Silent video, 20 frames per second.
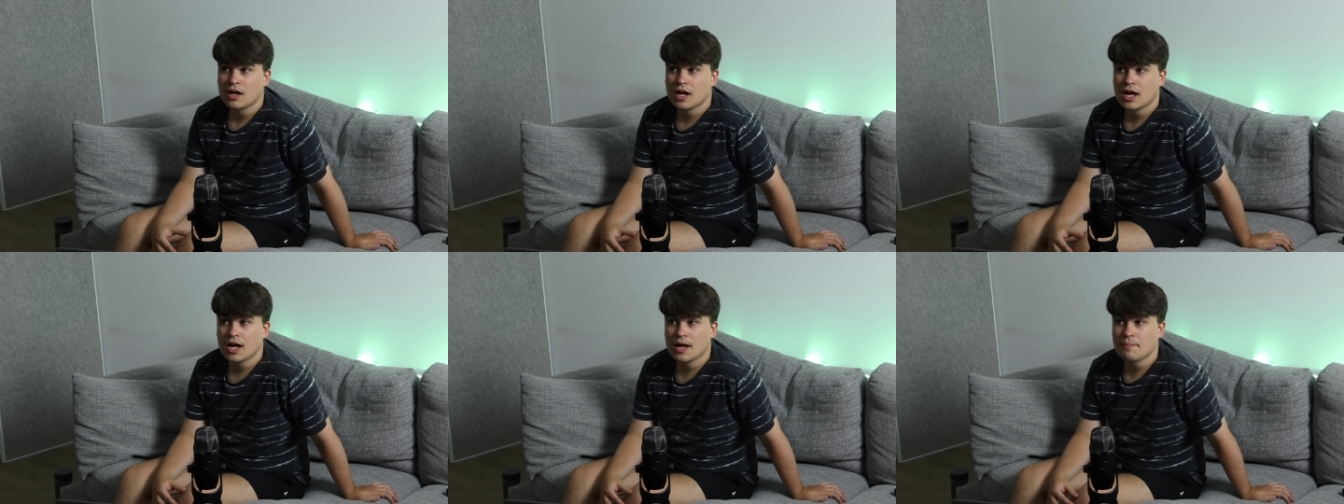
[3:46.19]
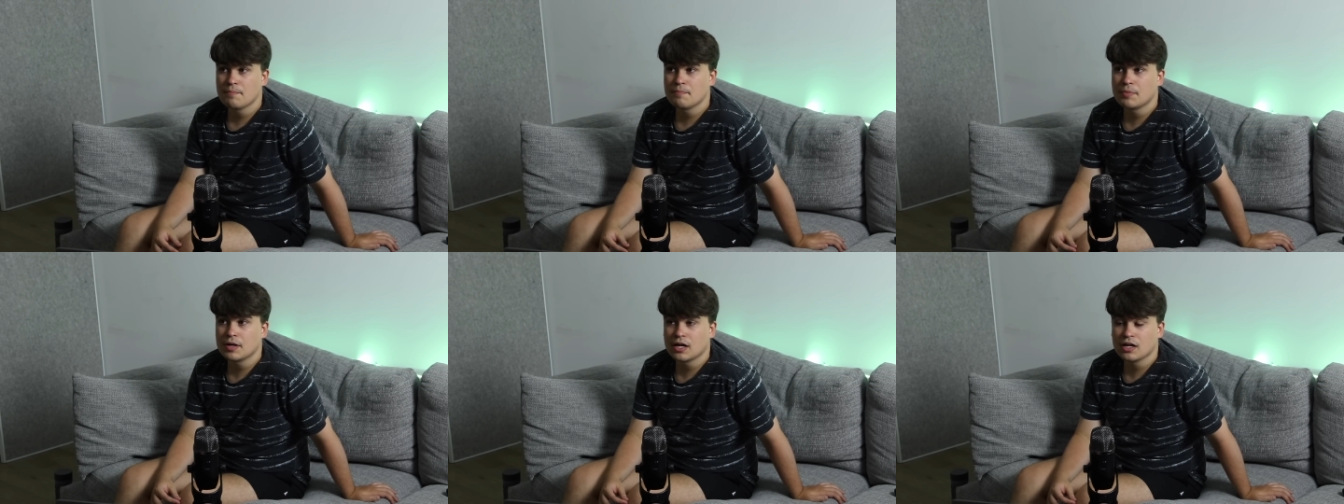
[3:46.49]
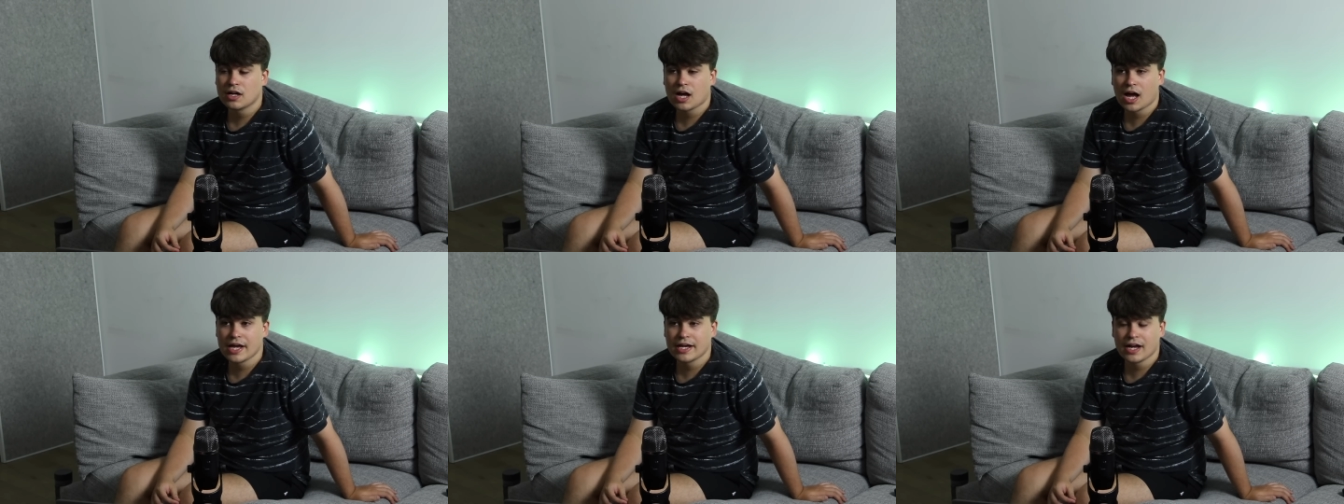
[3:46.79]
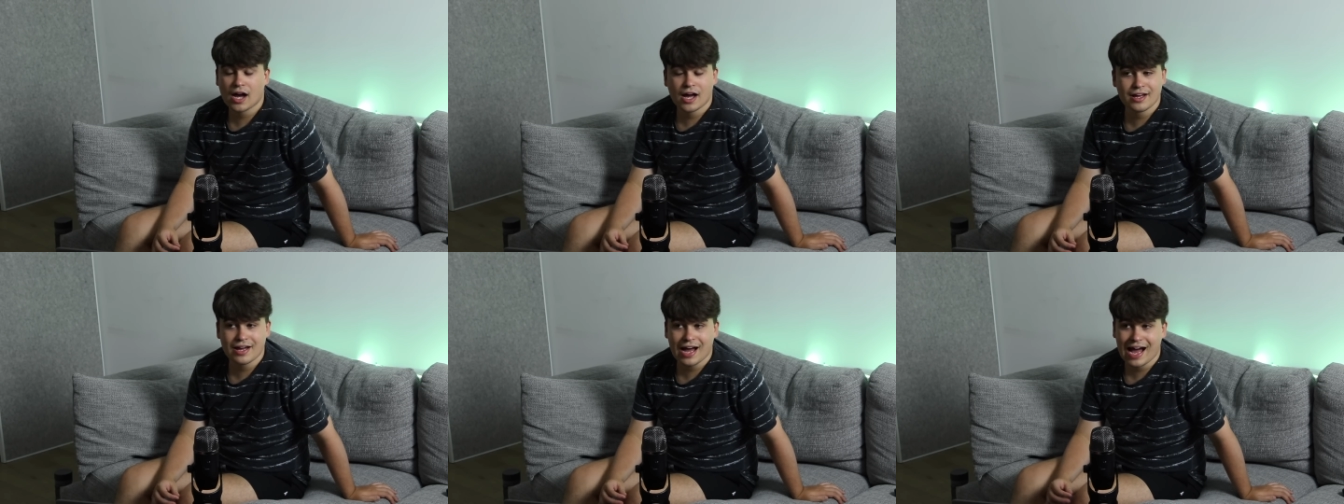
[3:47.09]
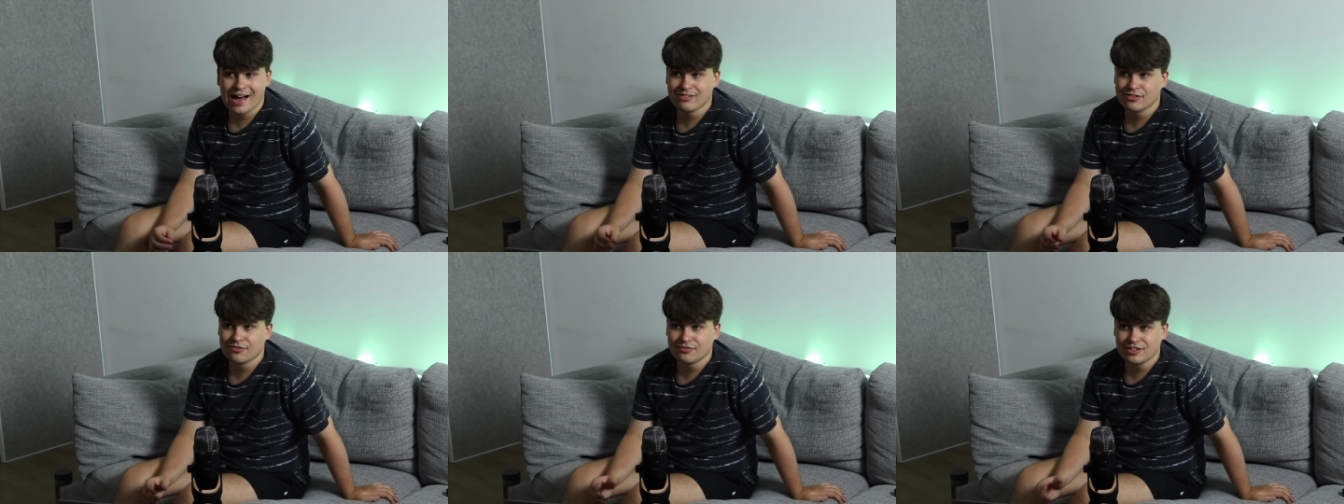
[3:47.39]
um, but I I
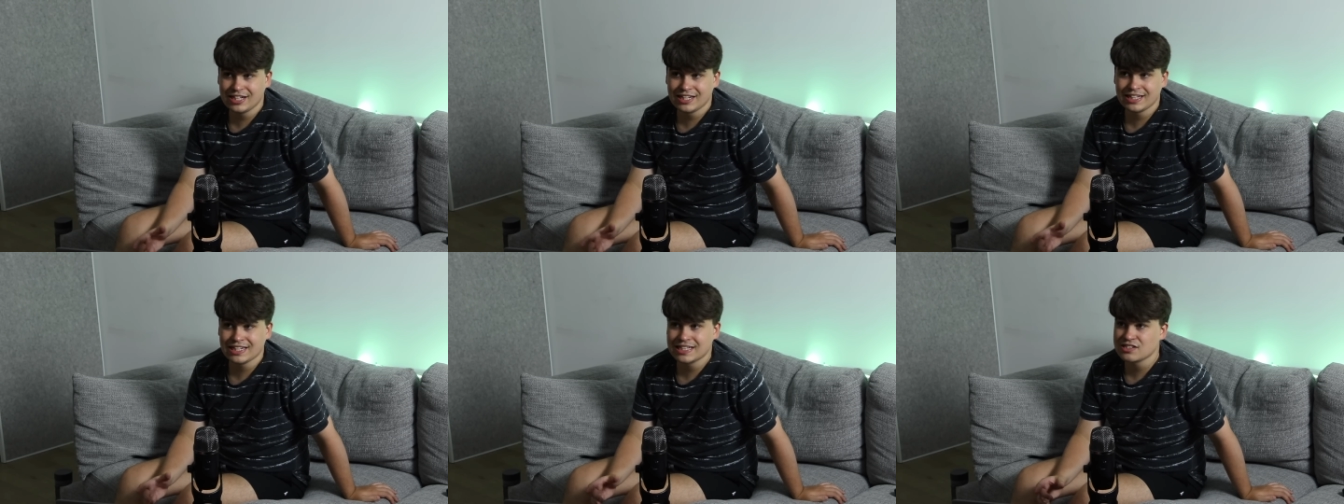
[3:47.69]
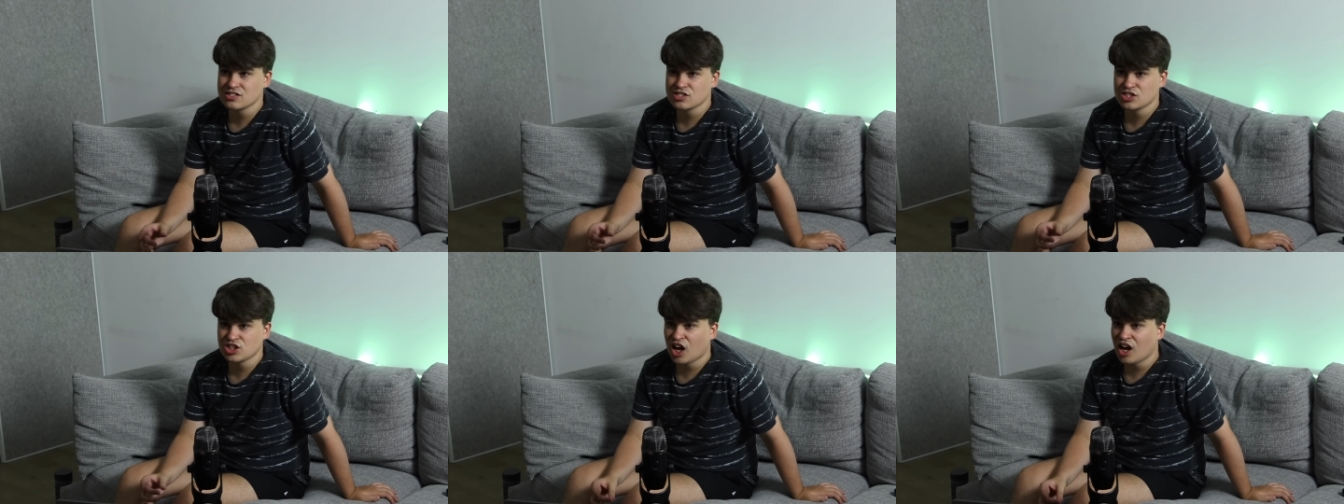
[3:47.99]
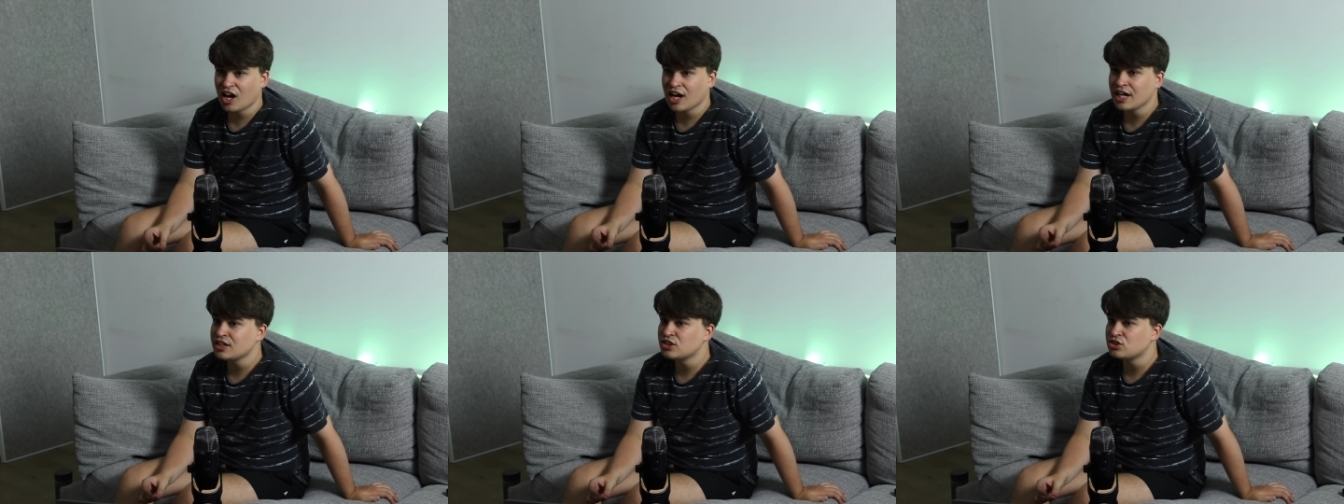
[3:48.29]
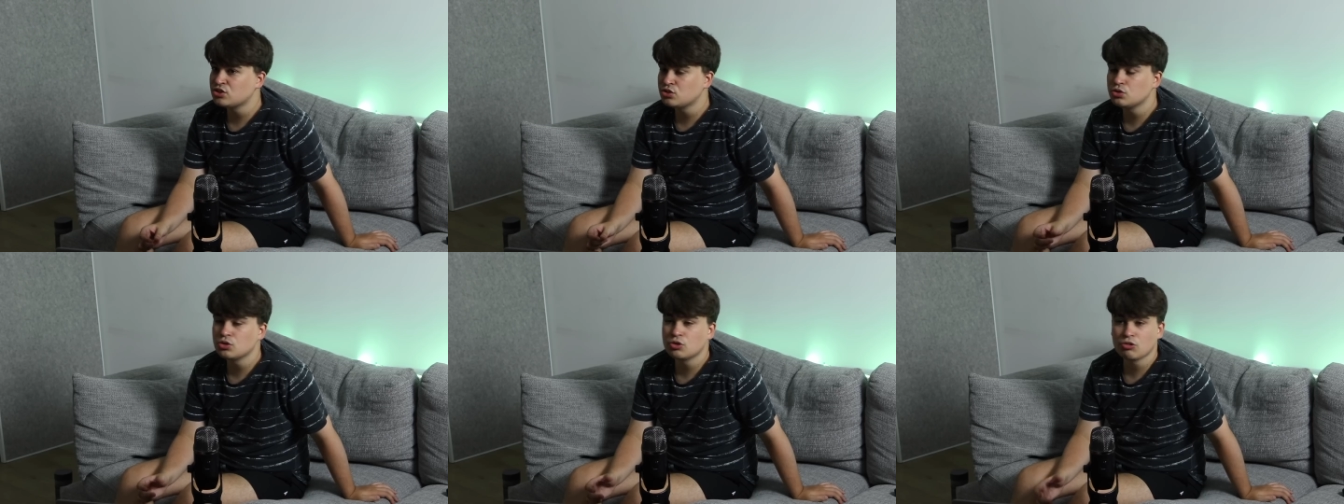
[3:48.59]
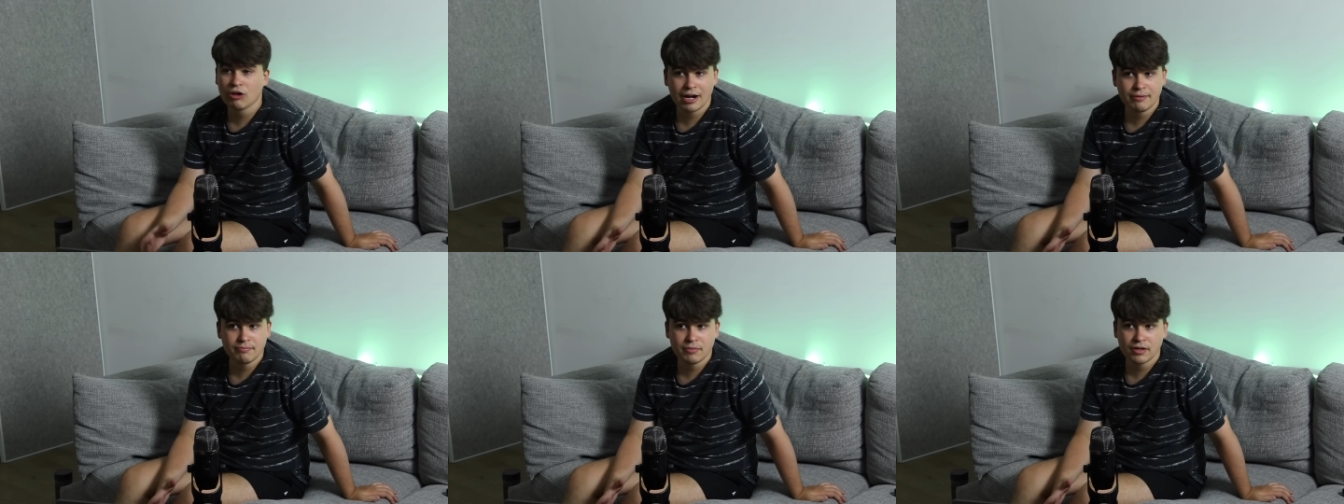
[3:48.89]
have a feeling it's tied to the
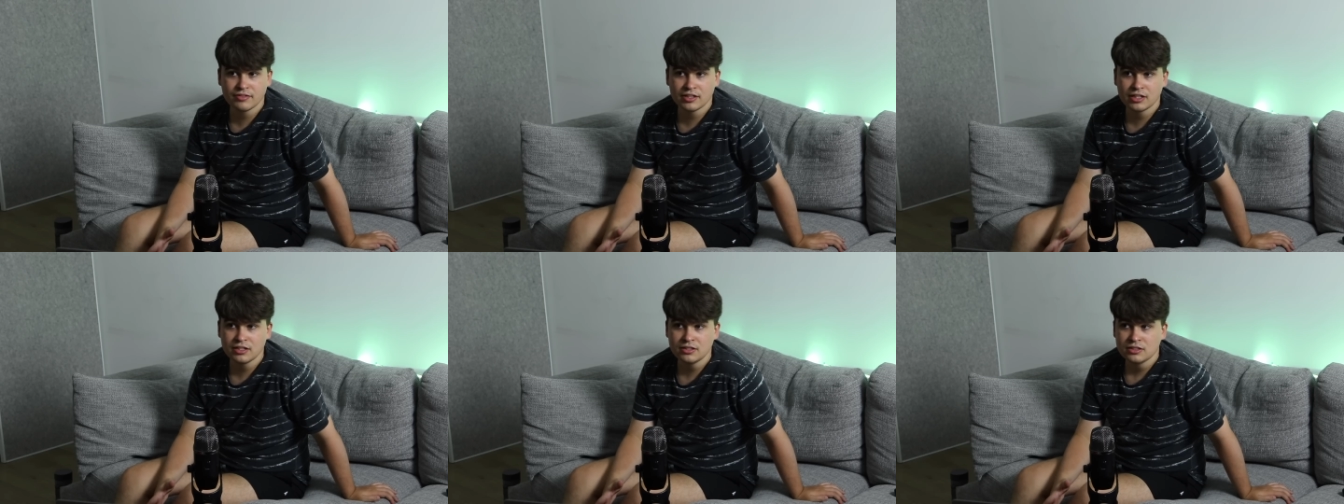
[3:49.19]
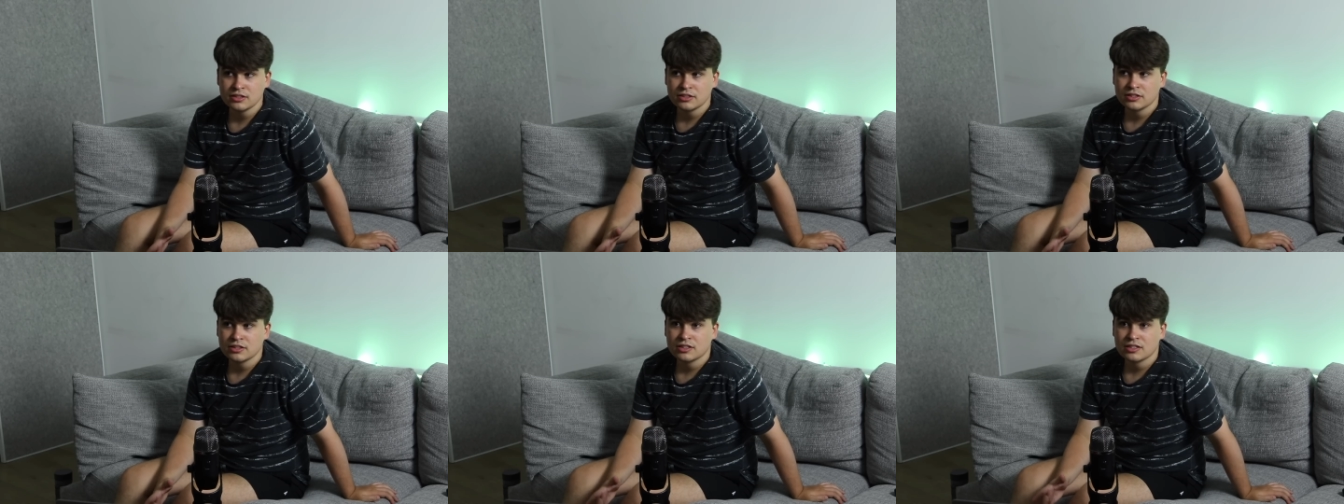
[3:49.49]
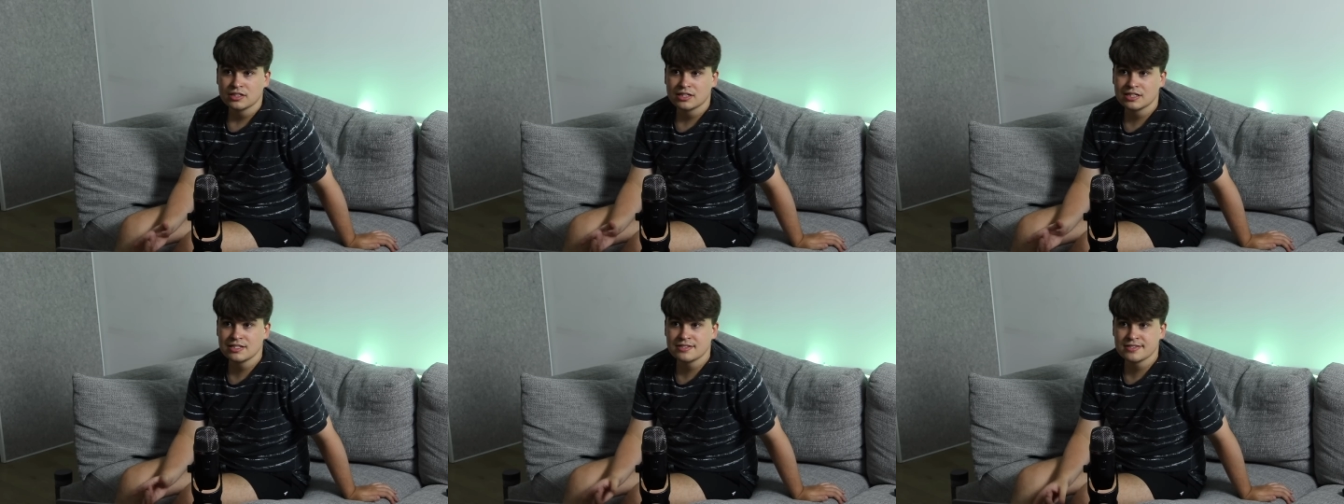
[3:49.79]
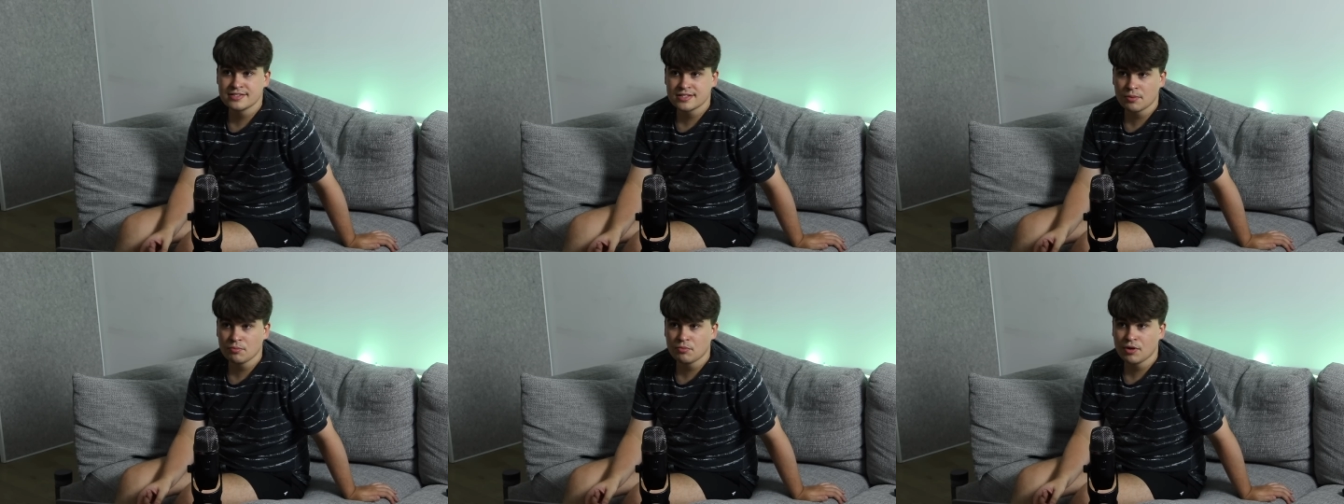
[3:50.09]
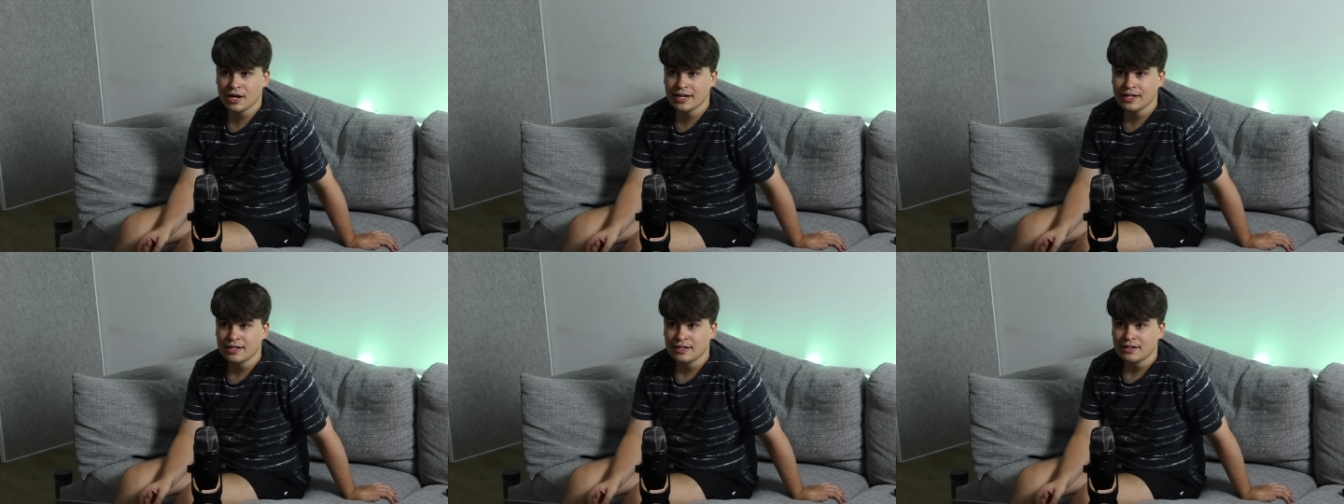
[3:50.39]
grandmother in some way.